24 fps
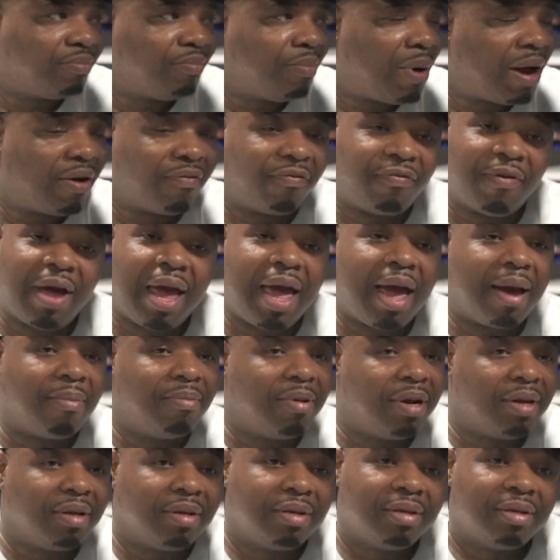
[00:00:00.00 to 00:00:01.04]
my
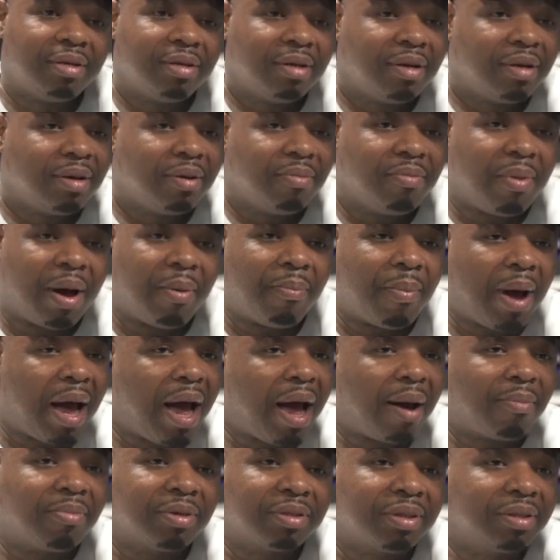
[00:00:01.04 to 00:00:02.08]
family, my
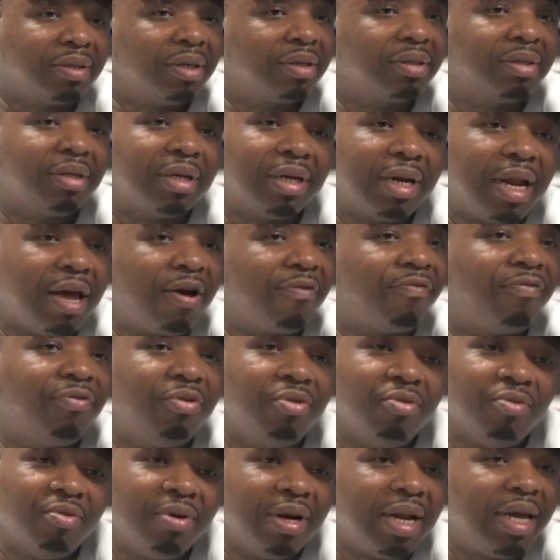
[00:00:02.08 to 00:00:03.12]
mom, my sister,
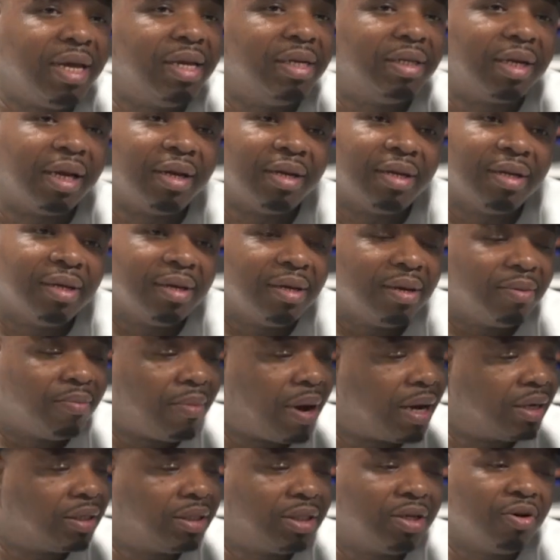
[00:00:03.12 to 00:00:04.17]
nephew, nieces,
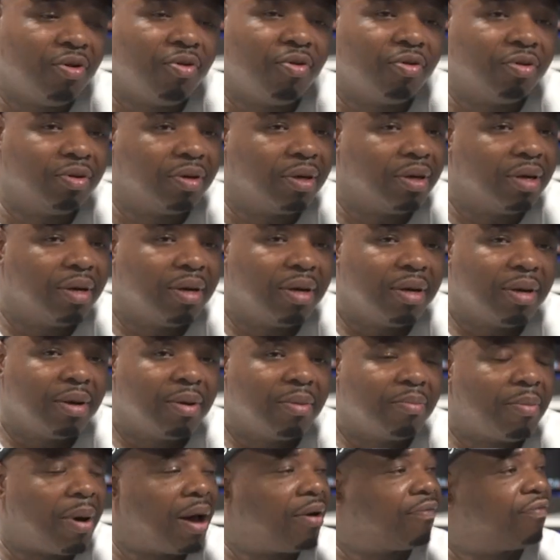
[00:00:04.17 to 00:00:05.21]
my children,
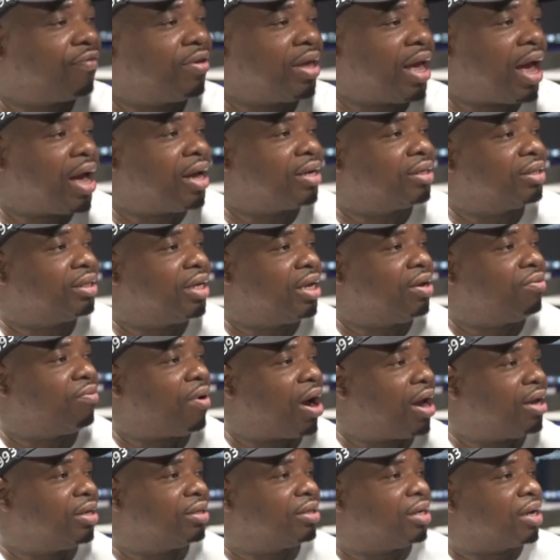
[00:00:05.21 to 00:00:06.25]
my fiance
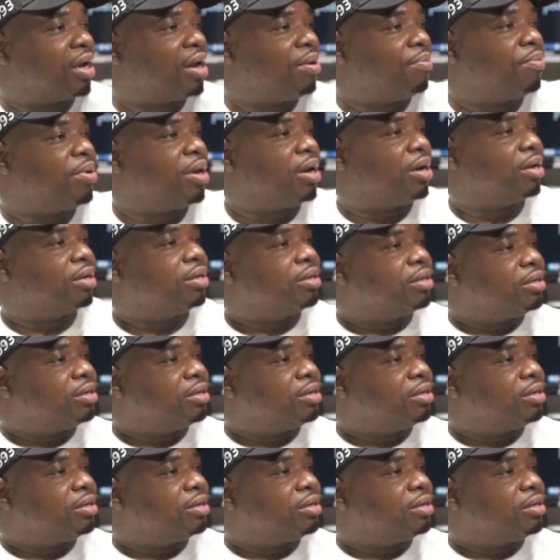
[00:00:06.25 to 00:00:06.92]
right here, come here.